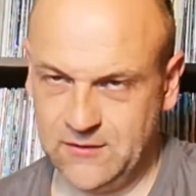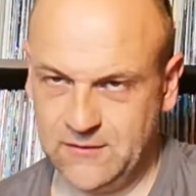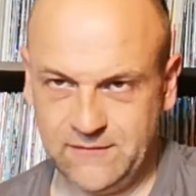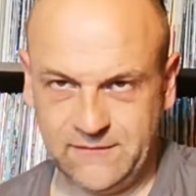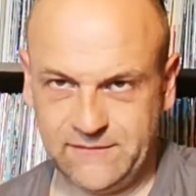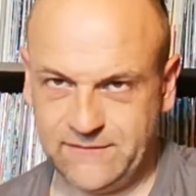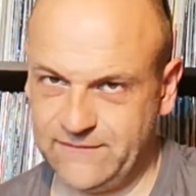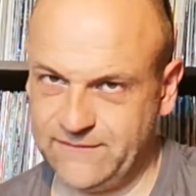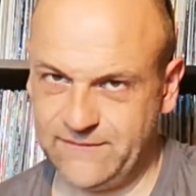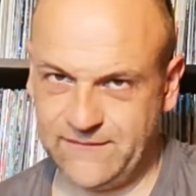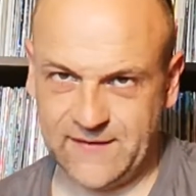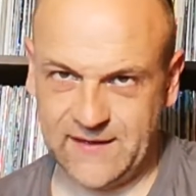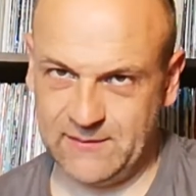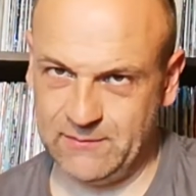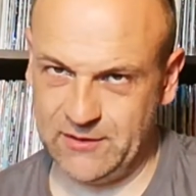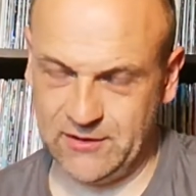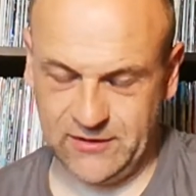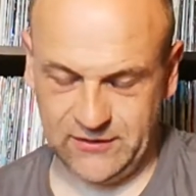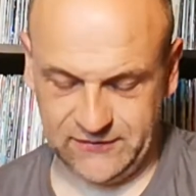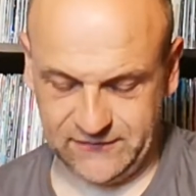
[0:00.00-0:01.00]

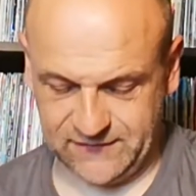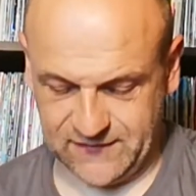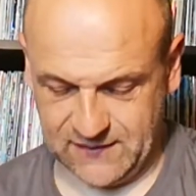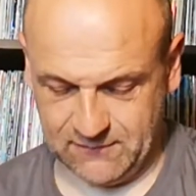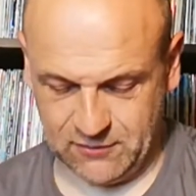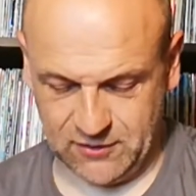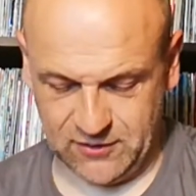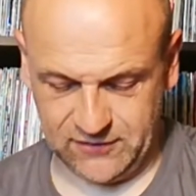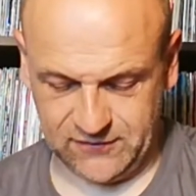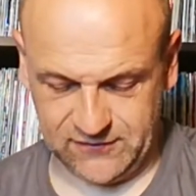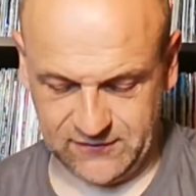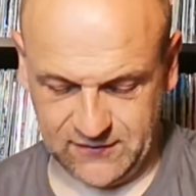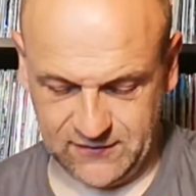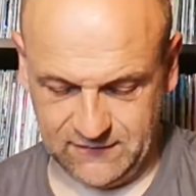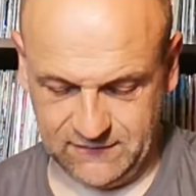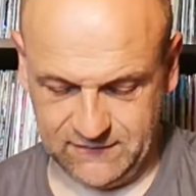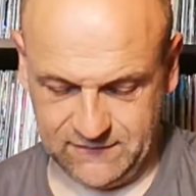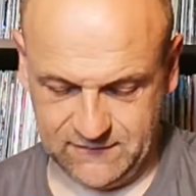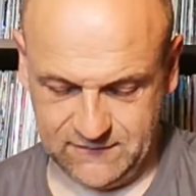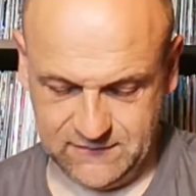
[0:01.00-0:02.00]
Fabulous, fabulous
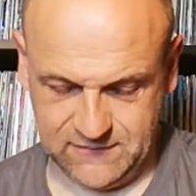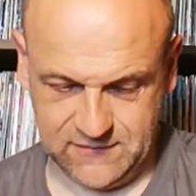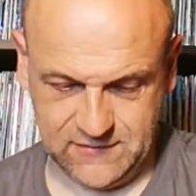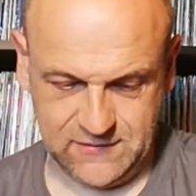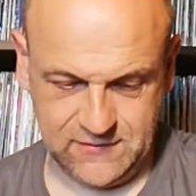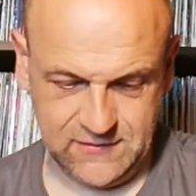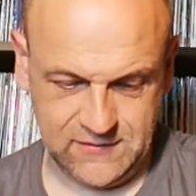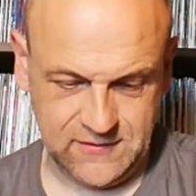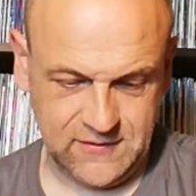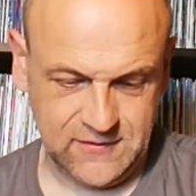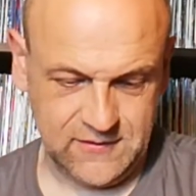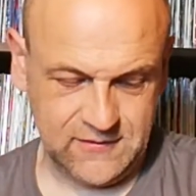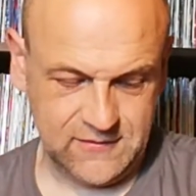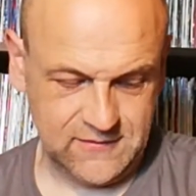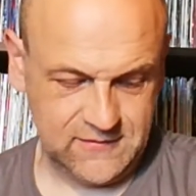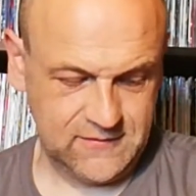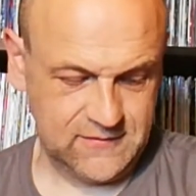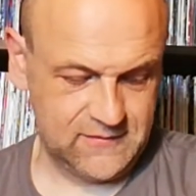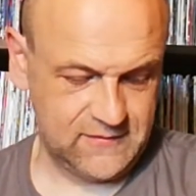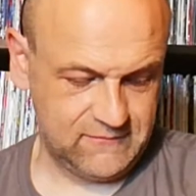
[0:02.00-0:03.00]
stuff.
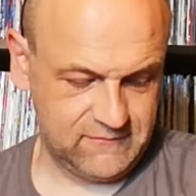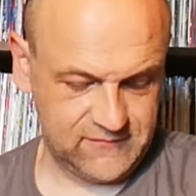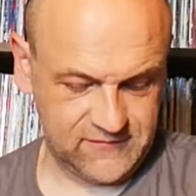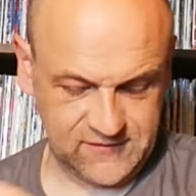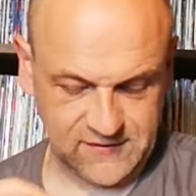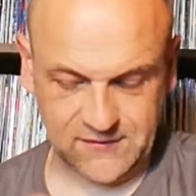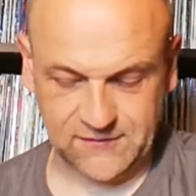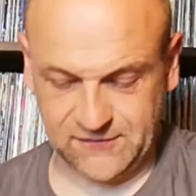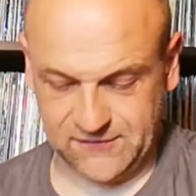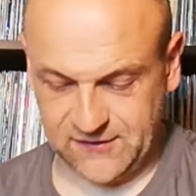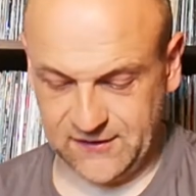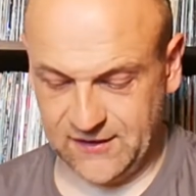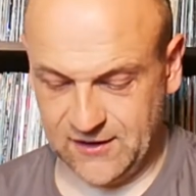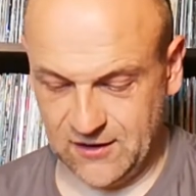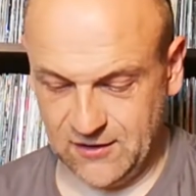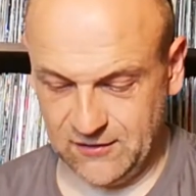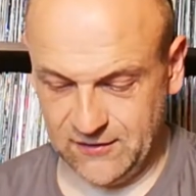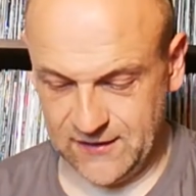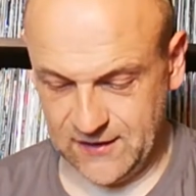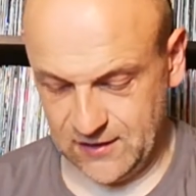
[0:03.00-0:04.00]
Seriously
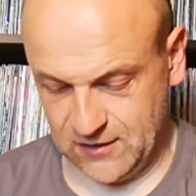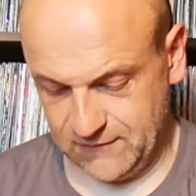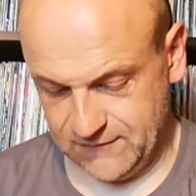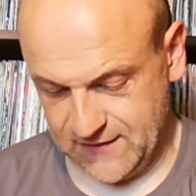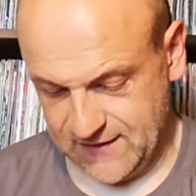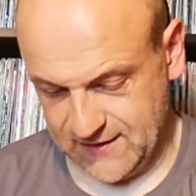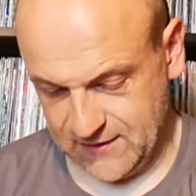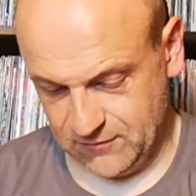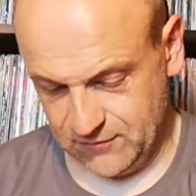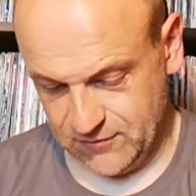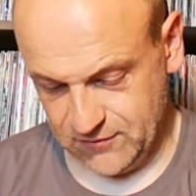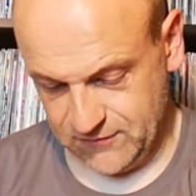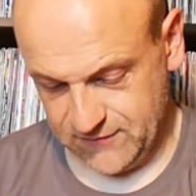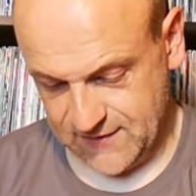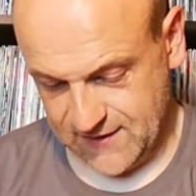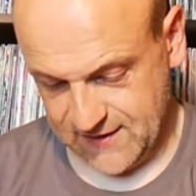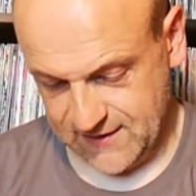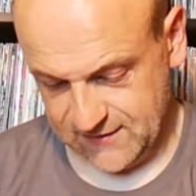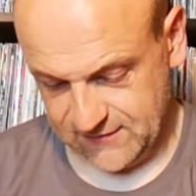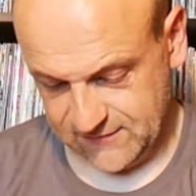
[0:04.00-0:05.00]
can't get over how good
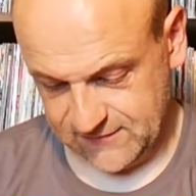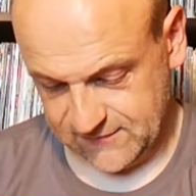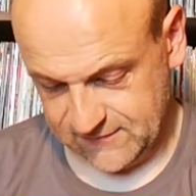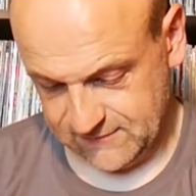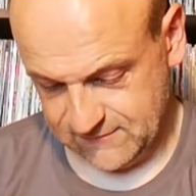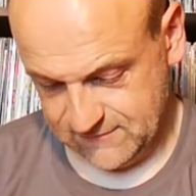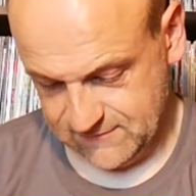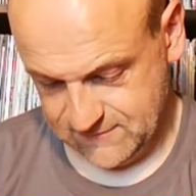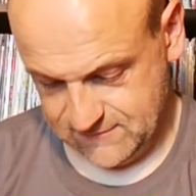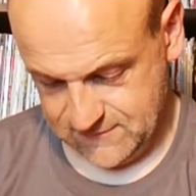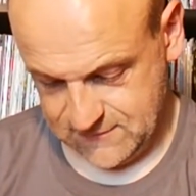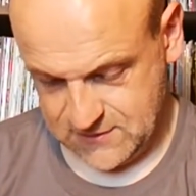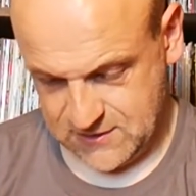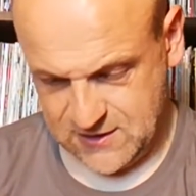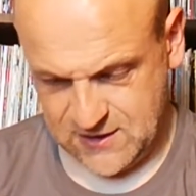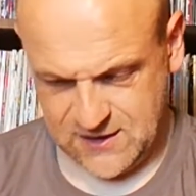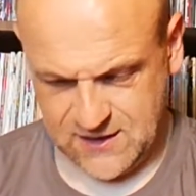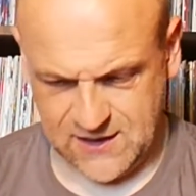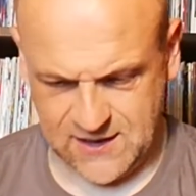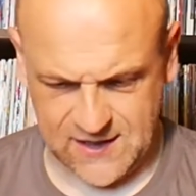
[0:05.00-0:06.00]
that is.
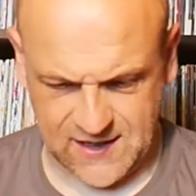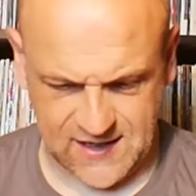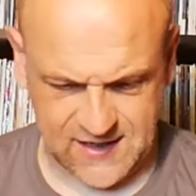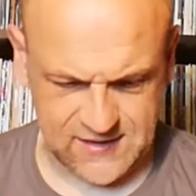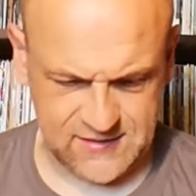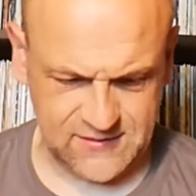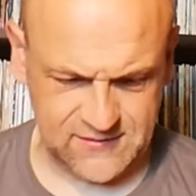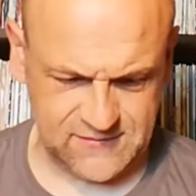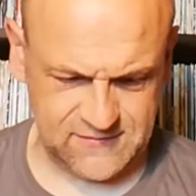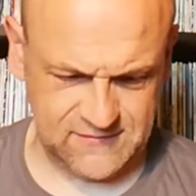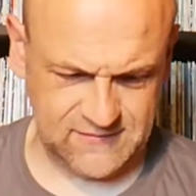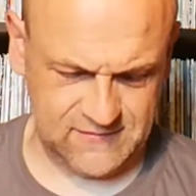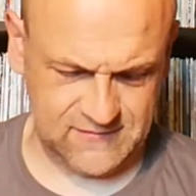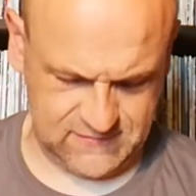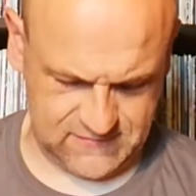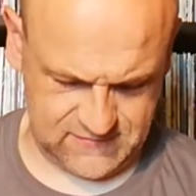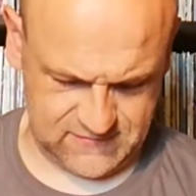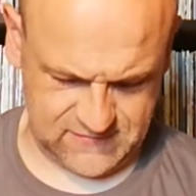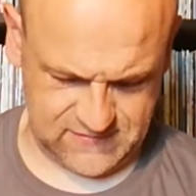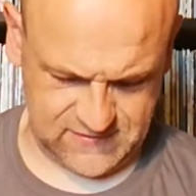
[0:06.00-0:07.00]
And
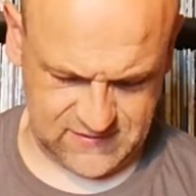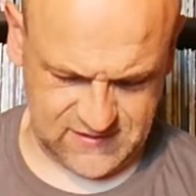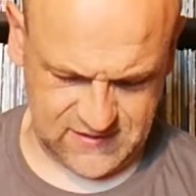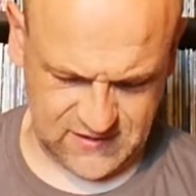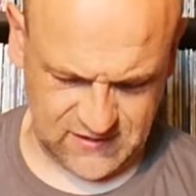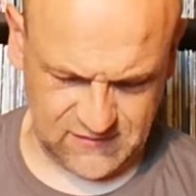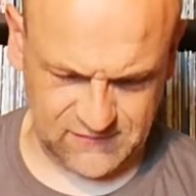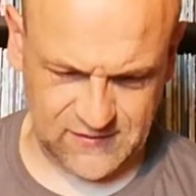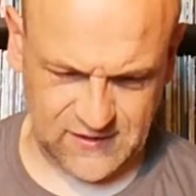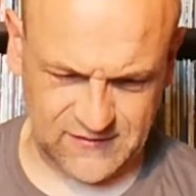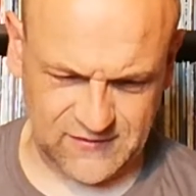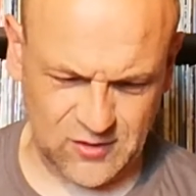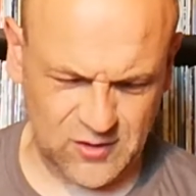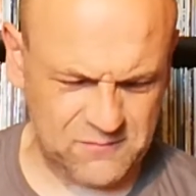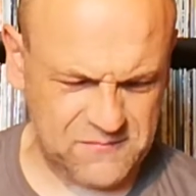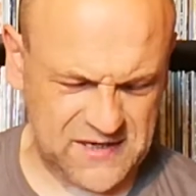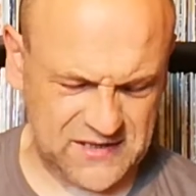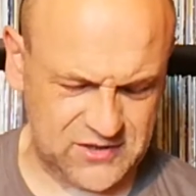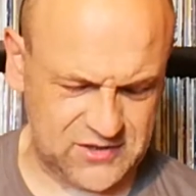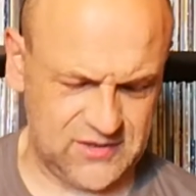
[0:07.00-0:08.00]
the cover, I've got to
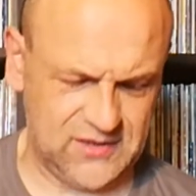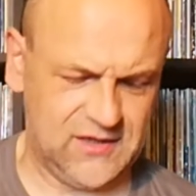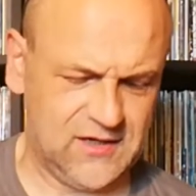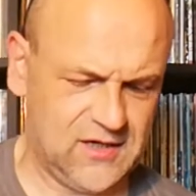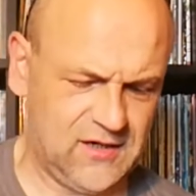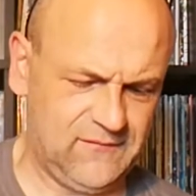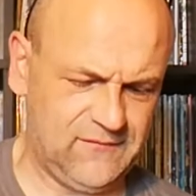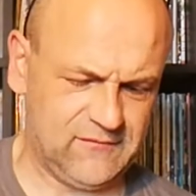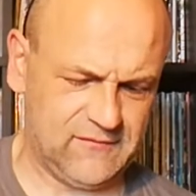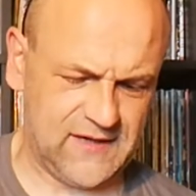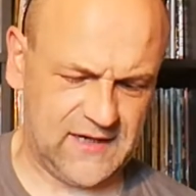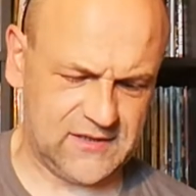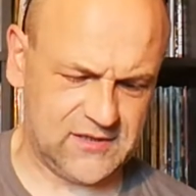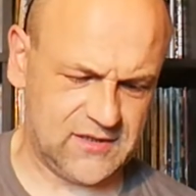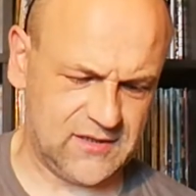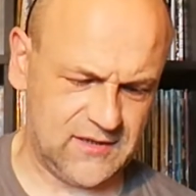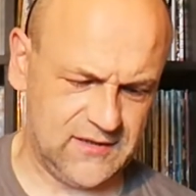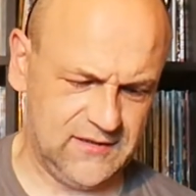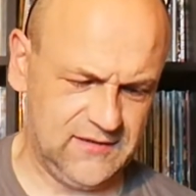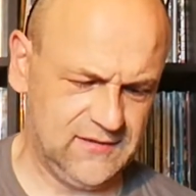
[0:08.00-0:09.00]
mention the cover
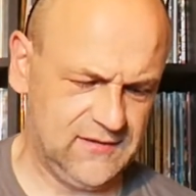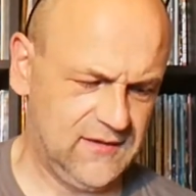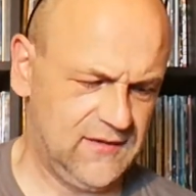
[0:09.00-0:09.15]
actually.